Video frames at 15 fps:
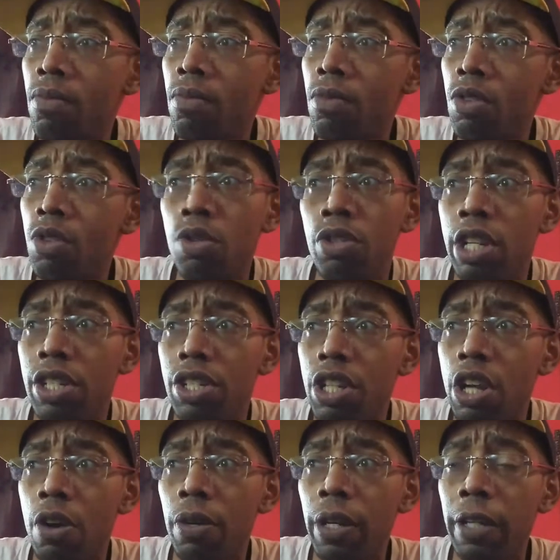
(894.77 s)
You just
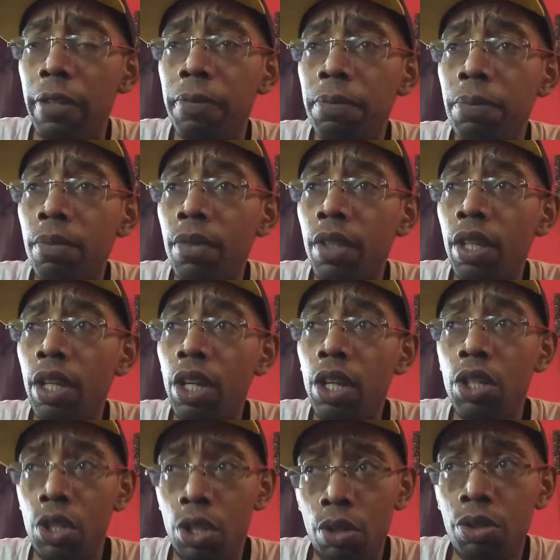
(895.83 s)
showed it.
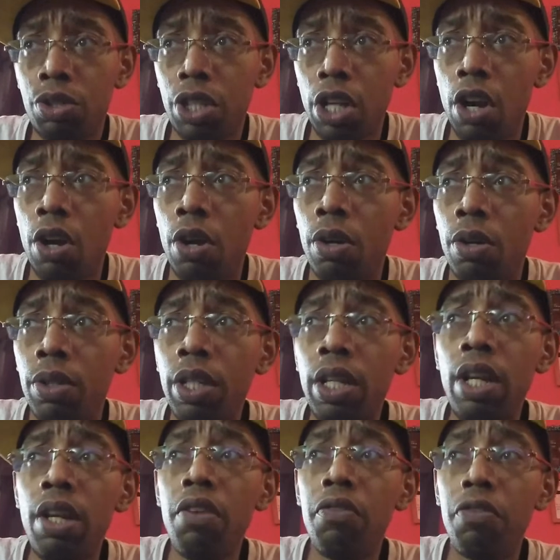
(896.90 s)
You showed
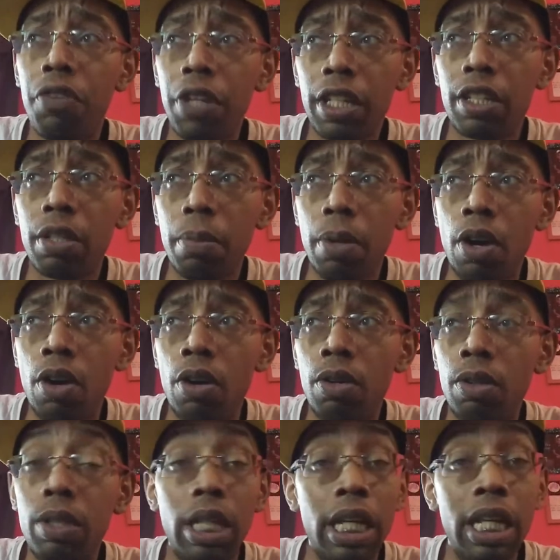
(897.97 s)

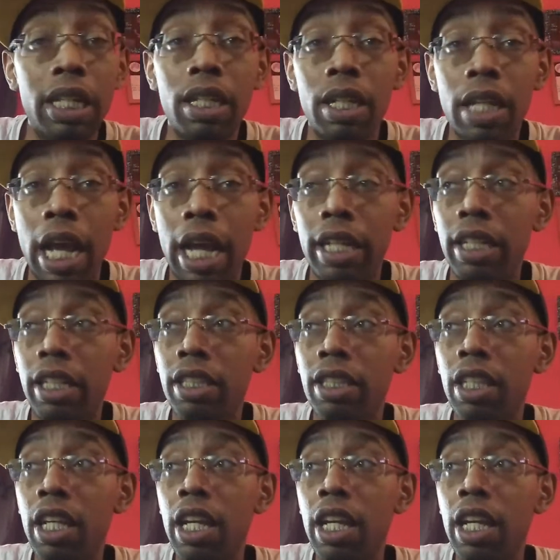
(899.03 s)
VicDamoane in the 90s.